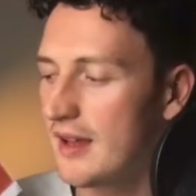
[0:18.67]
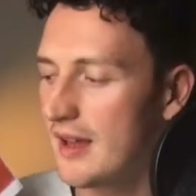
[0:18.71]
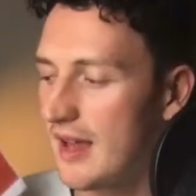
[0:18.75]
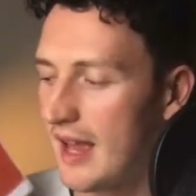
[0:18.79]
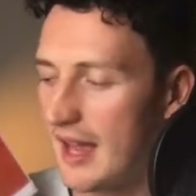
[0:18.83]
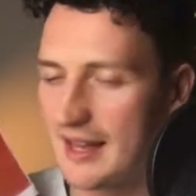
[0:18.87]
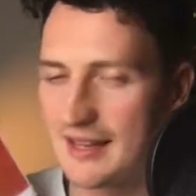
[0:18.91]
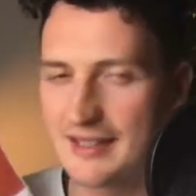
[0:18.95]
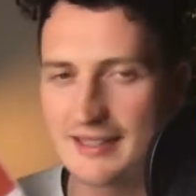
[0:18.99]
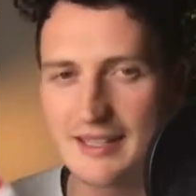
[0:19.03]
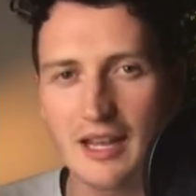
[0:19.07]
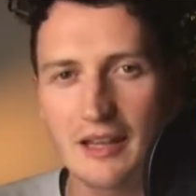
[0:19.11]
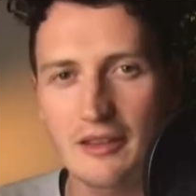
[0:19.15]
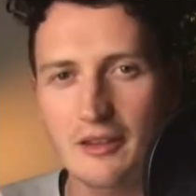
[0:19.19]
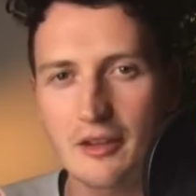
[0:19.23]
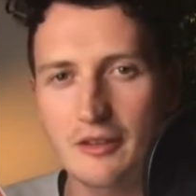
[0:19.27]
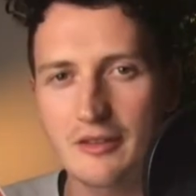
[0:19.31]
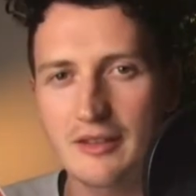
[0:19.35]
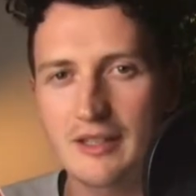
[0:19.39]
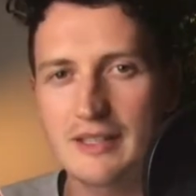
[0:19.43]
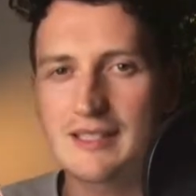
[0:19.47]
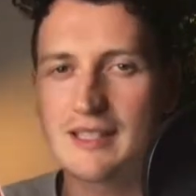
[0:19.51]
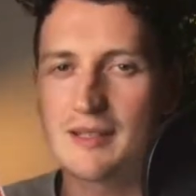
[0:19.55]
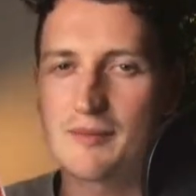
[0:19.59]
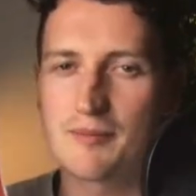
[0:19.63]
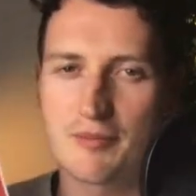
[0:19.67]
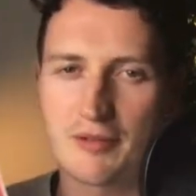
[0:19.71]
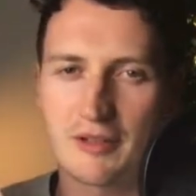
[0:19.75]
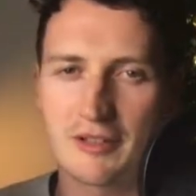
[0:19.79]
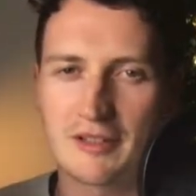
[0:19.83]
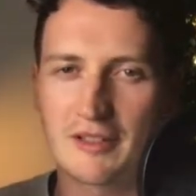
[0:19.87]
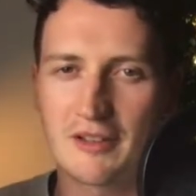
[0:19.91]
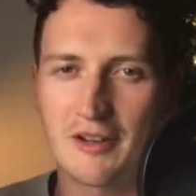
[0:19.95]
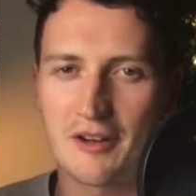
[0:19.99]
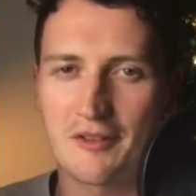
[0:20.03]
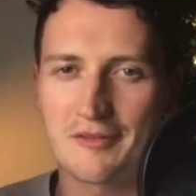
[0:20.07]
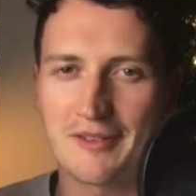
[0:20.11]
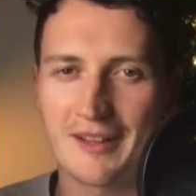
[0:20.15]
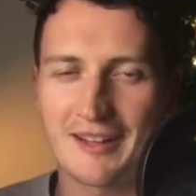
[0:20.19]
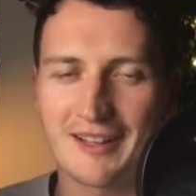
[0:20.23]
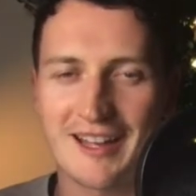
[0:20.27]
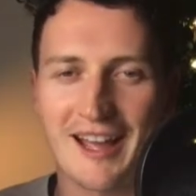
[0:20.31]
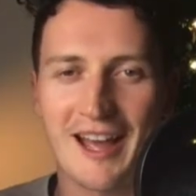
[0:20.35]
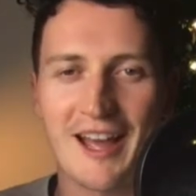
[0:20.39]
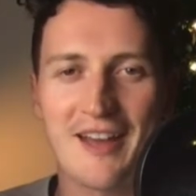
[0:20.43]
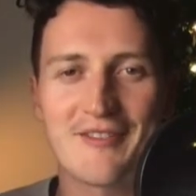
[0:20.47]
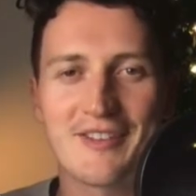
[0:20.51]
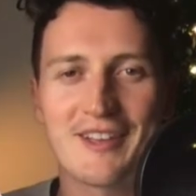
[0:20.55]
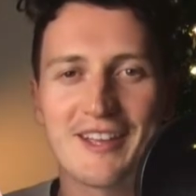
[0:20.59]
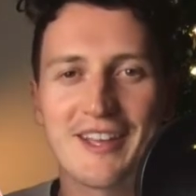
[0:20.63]
and download this and print it off like
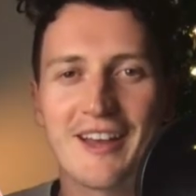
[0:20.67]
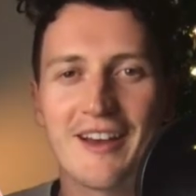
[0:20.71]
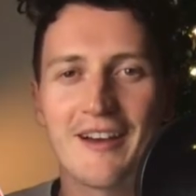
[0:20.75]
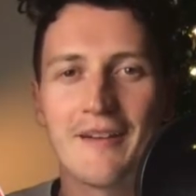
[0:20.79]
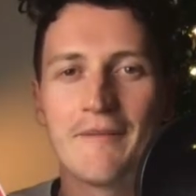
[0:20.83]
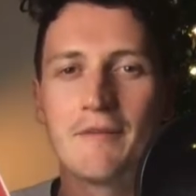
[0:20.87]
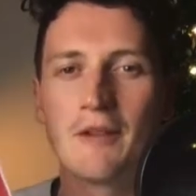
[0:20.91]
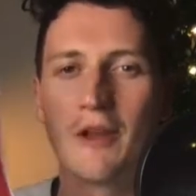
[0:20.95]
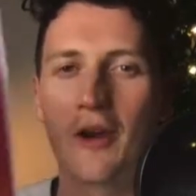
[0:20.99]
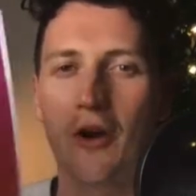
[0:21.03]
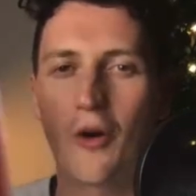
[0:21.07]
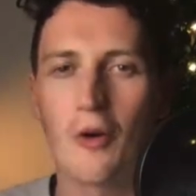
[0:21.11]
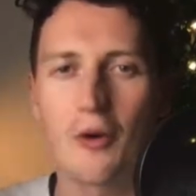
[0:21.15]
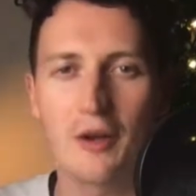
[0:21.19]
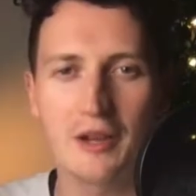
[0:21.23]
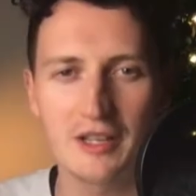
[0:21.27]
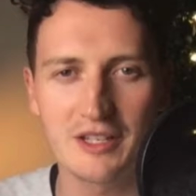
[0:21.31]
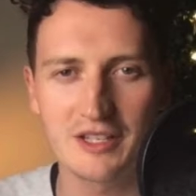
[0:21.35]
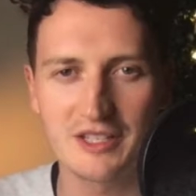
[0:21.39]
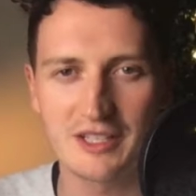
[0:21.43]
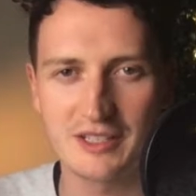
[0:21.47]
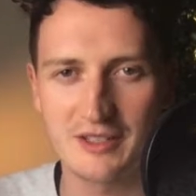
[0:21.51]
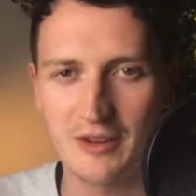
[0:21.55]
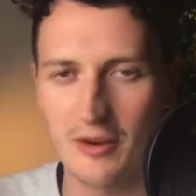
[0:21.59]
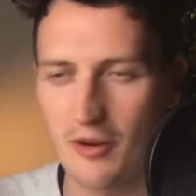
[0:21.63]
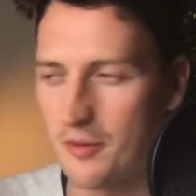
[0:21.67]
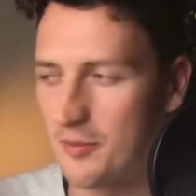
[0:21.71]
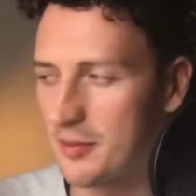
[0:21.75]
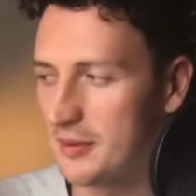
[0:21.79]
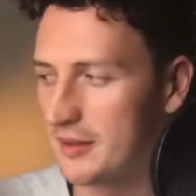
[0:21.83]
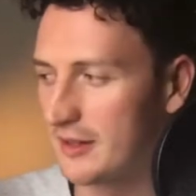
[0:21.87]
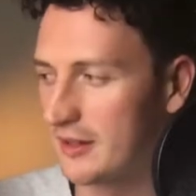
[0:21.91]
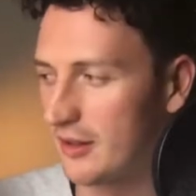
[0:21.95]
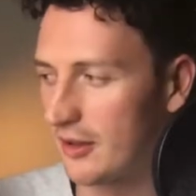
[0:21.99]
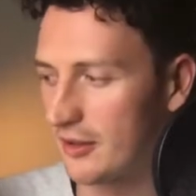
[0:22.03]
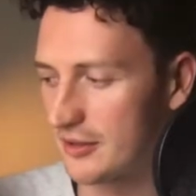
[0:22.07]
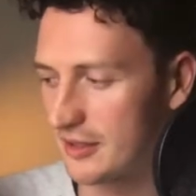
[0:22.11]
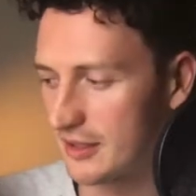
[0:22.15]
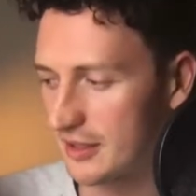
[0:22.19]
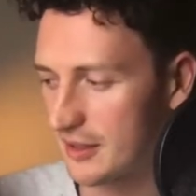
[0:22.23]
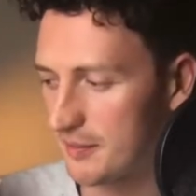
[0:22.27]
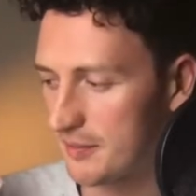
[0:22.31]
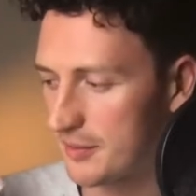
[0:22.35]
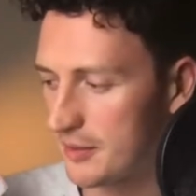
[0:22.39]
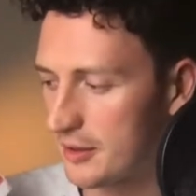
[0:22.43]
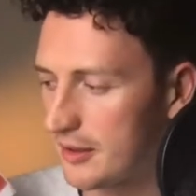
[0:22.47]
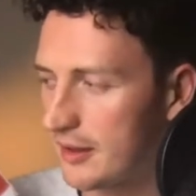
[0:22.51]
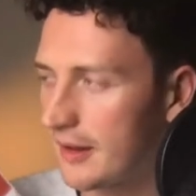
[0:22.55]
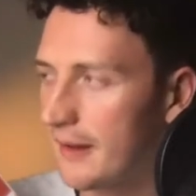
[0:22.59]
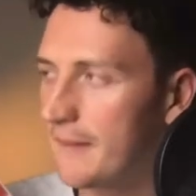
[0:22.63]
I have here, or you can just open it on your
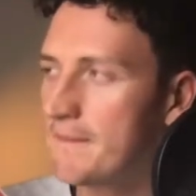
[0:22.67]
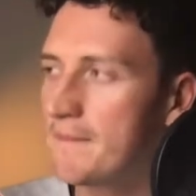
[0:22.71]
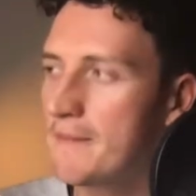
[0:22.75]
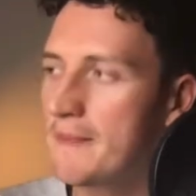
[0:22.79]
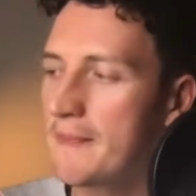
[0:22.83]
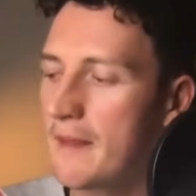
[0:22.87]
computer.